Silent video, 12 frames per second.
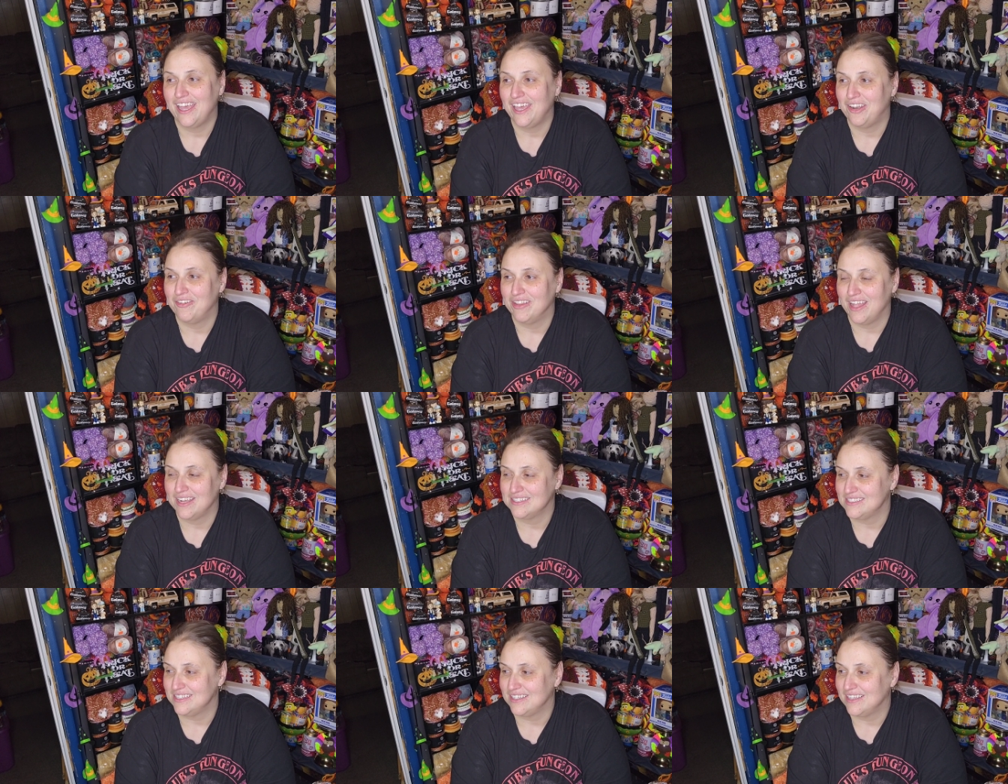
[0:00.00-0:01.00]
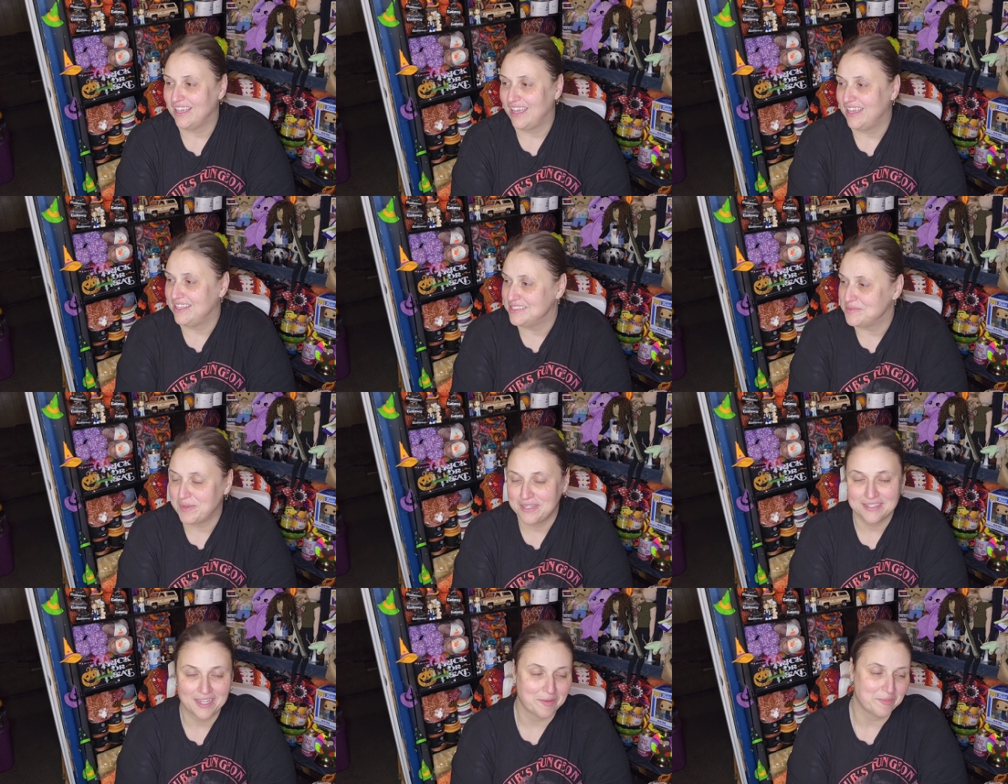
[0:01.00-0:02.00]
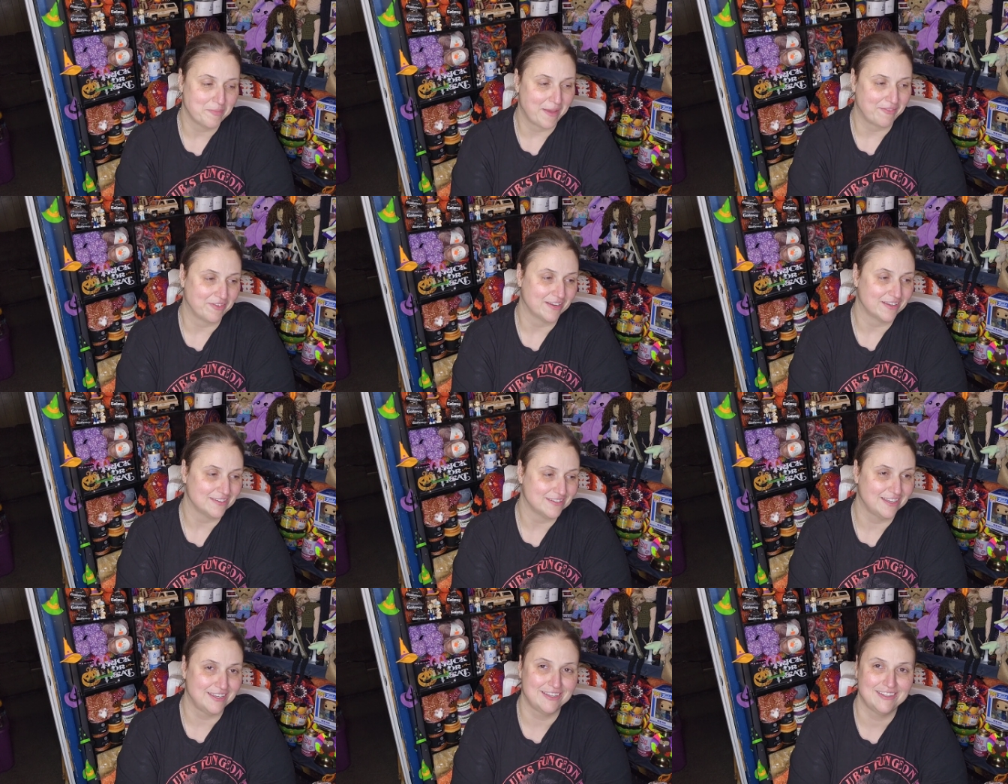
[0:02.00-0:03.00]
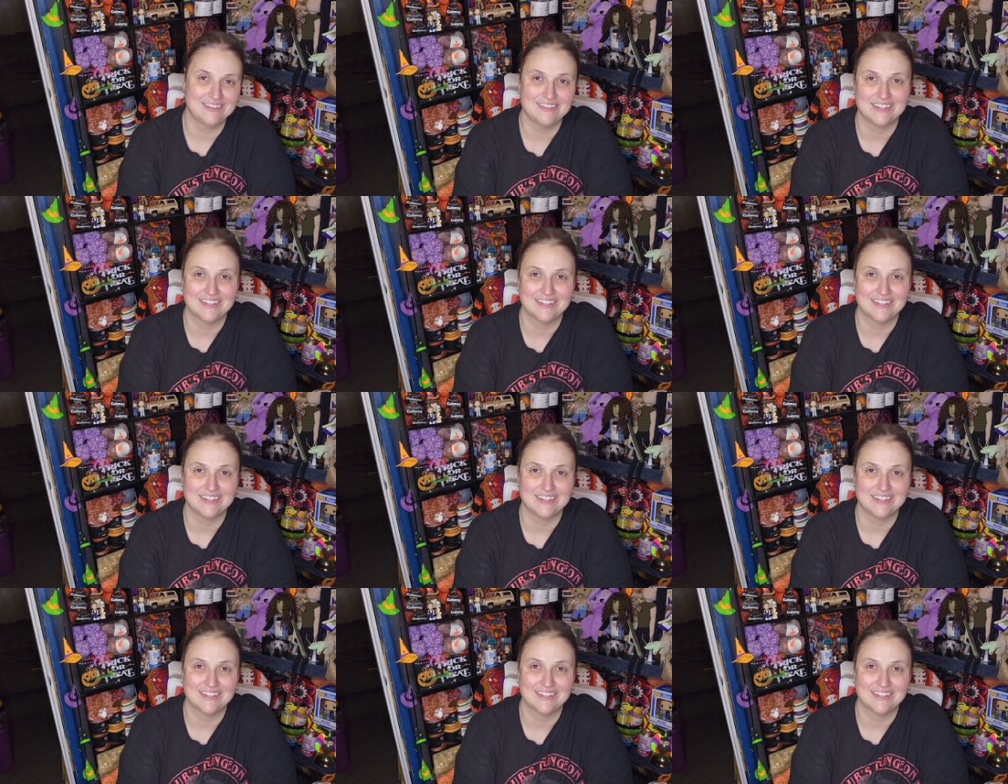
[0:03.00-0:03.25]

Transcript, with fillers: and relaxing and spending time with Maverick. and